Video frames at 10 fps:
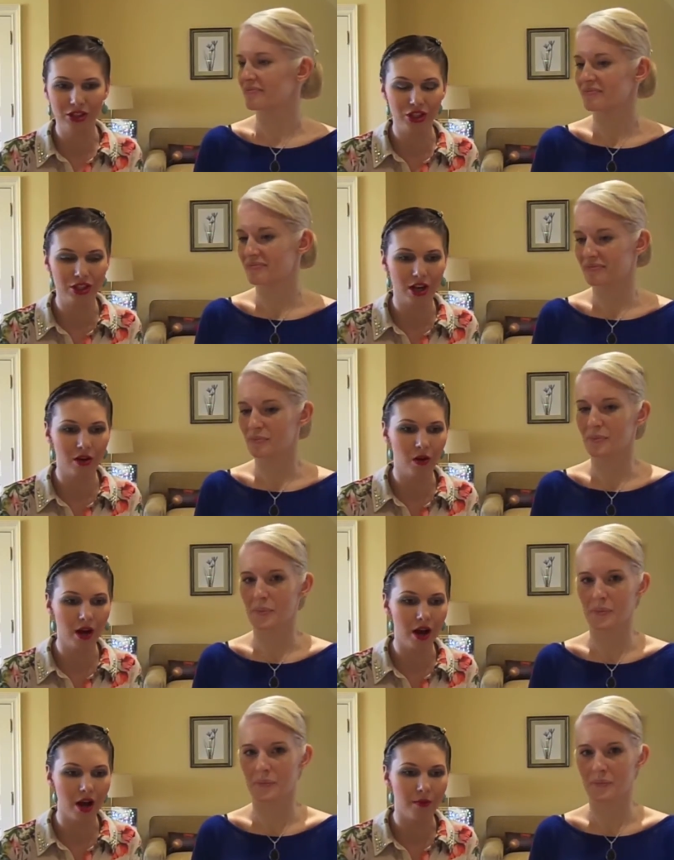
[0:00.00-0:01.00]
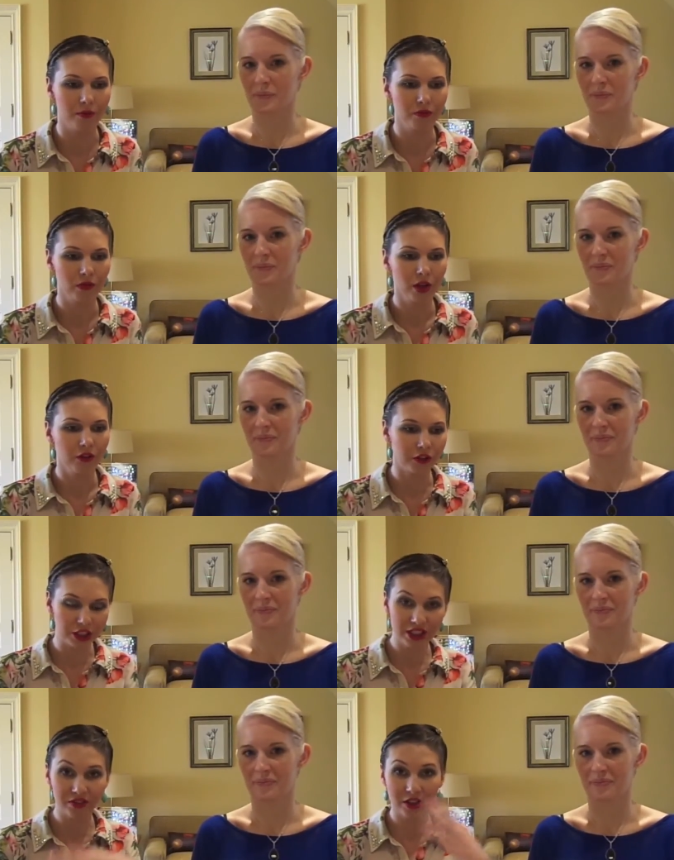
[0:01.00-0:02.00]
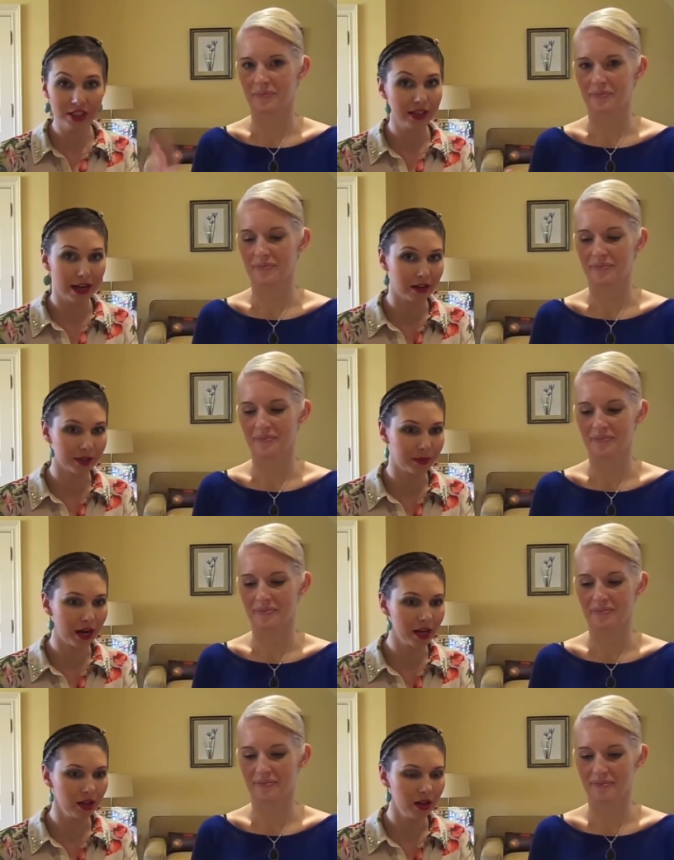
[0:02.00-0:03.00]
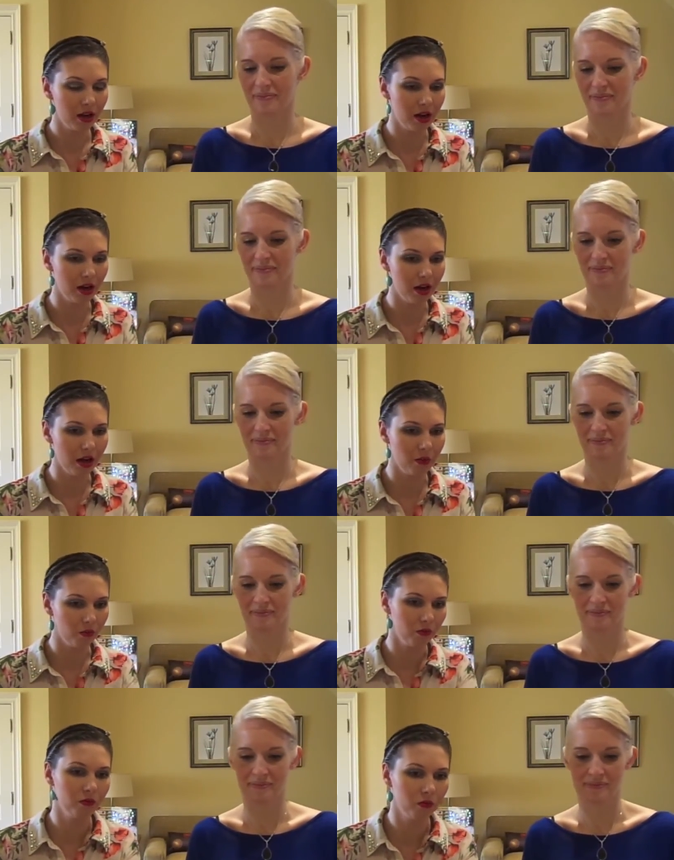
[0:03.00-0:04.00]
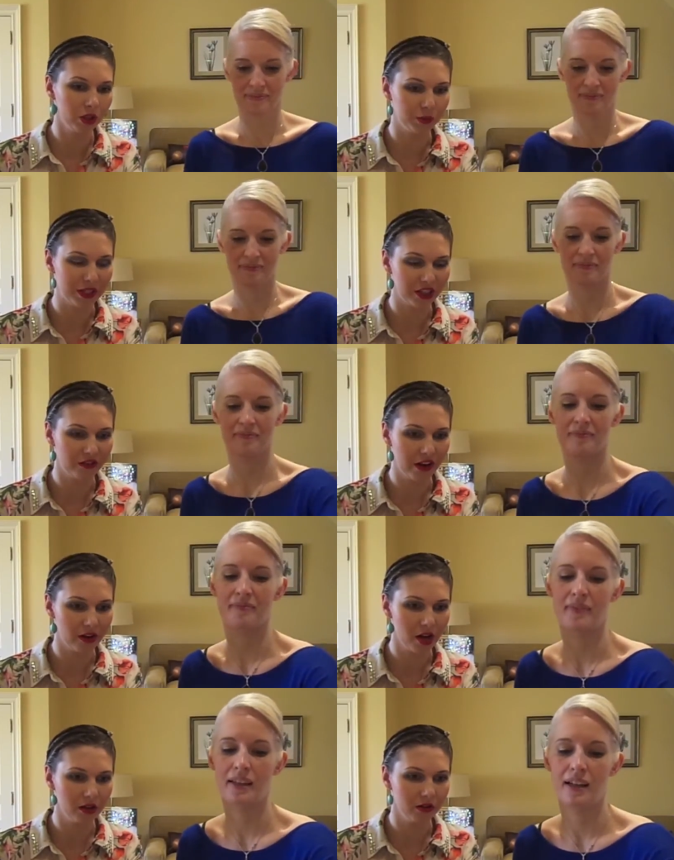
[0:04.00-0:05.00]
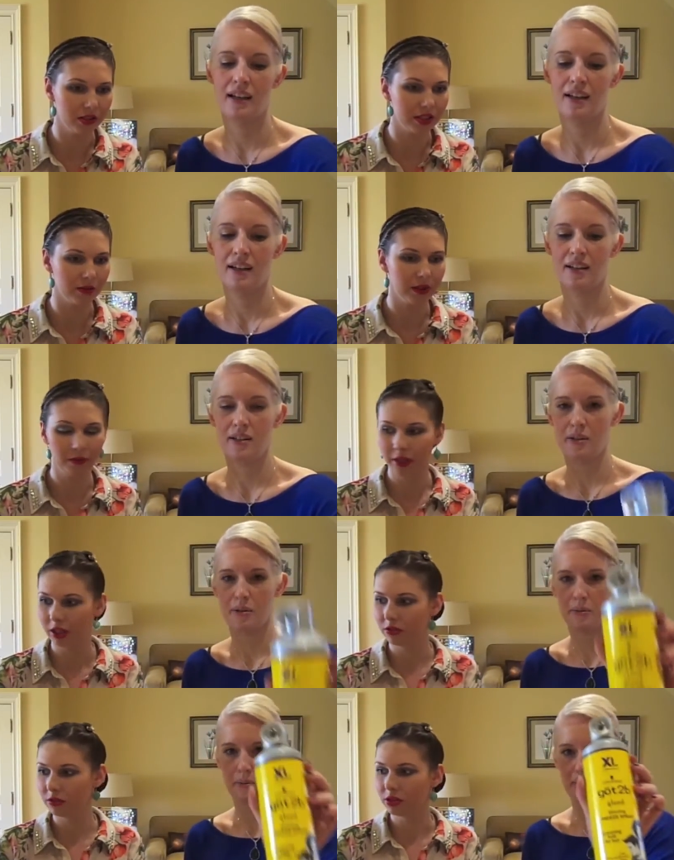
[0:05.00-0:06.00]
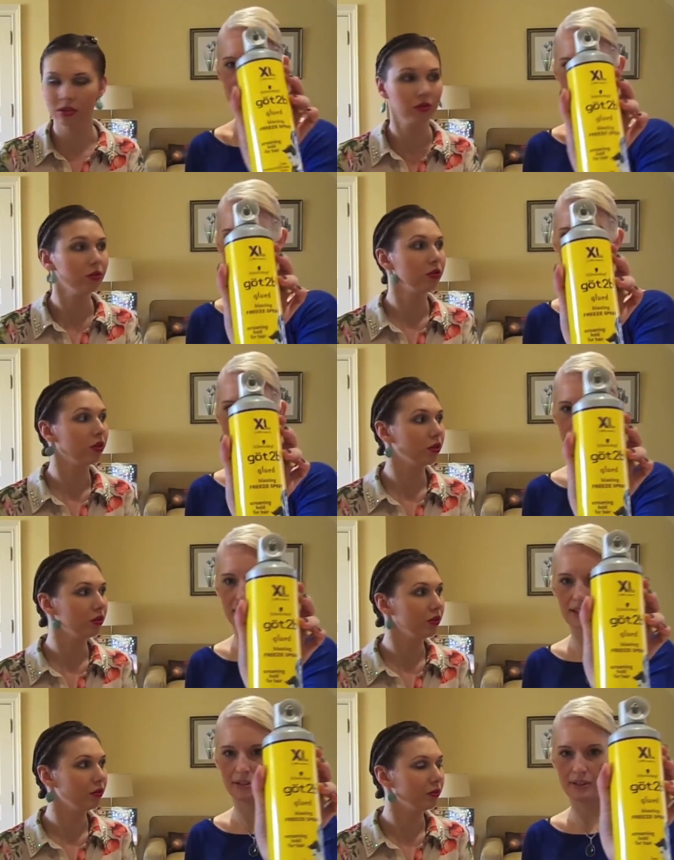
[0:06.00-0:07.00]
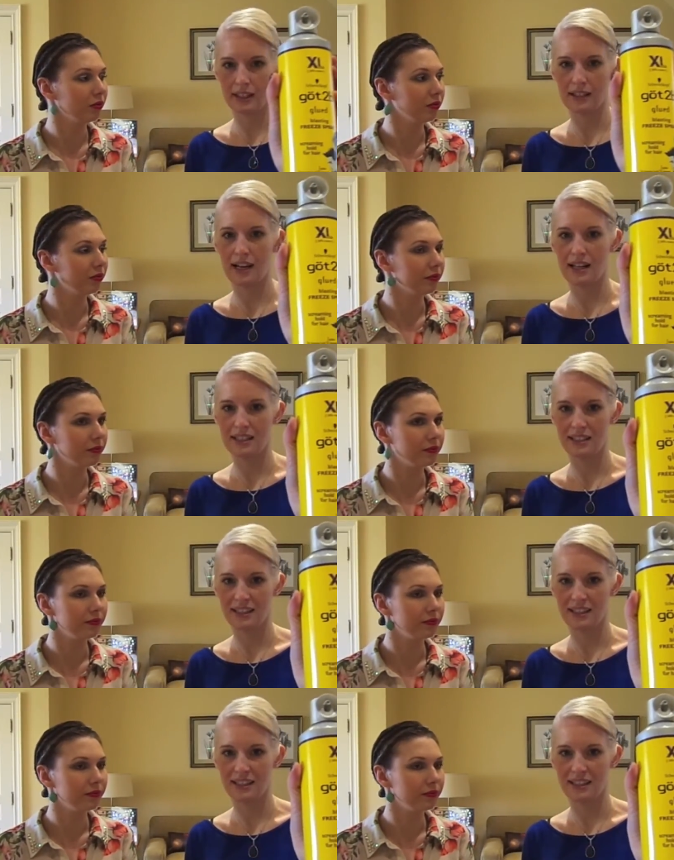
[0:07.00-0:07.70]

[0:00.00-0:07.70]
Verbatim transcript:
Speaker 1: So first things first, hairspray. Which one's our favorite? This is the one that we
Speaker 2: use. We use Got to Be Glued a lot.